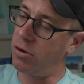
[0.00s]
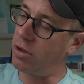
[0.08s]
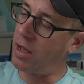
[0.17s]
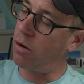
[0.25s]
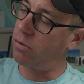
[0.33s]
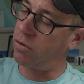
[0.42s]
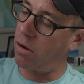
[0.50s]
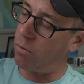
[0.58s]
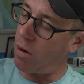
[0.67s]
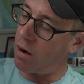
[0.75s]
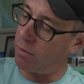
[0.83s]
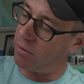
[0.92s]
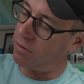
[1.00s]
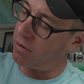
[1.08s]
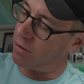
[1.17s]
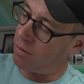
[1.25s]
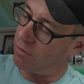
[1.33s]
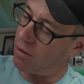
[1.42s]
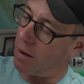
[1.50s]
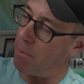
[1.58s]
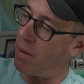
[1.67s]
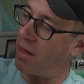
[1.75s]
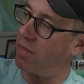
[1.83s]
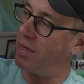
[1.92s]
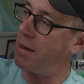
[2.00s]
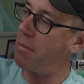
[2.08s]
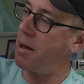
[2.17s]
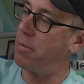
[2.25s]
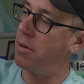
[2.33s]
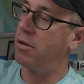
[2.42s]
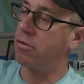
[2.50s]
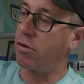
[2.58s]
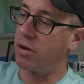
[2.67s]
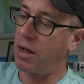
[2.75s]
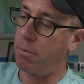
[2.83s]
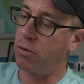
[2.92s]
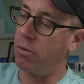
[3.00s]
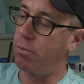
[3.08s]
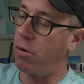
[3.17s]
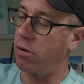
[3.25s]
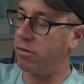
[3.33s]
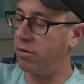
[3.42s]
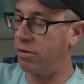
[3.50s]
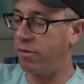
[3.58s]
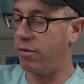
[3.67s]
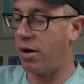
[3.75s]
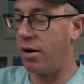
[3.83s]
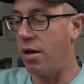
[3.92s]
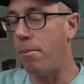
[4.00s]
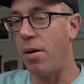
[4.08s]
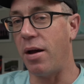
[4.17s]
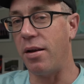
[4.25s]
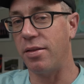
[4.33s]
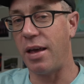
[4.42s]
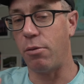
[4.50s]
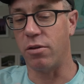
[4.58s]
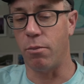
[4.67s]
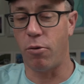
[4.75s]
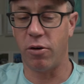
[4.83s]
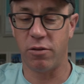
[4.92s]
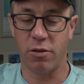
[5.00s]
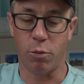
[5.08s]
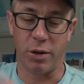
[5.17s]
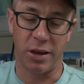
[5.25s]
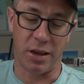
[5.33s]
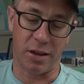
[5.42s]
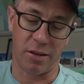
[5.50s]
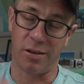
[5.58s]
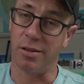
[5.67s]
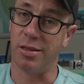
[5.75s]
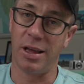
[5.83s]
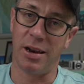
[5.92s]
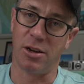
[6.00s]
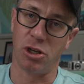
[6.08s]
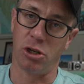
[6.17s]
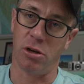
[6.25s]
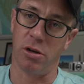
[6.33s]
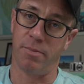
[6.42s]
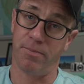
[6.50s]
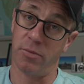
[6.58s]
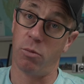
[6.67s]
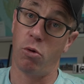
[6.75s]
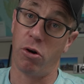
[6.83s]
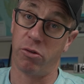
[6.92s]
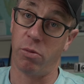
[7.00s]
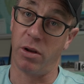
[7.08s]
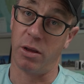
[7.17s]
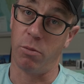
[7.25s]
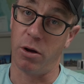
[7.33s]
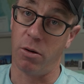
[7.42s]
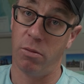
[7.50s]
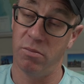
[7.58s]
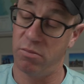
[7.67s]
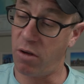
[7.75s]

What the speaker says: You can also roll up the sleeves and button them up. It's got a couple of good pockets in the front, but that was a moisture wicking synthetic shirt. Worked really well.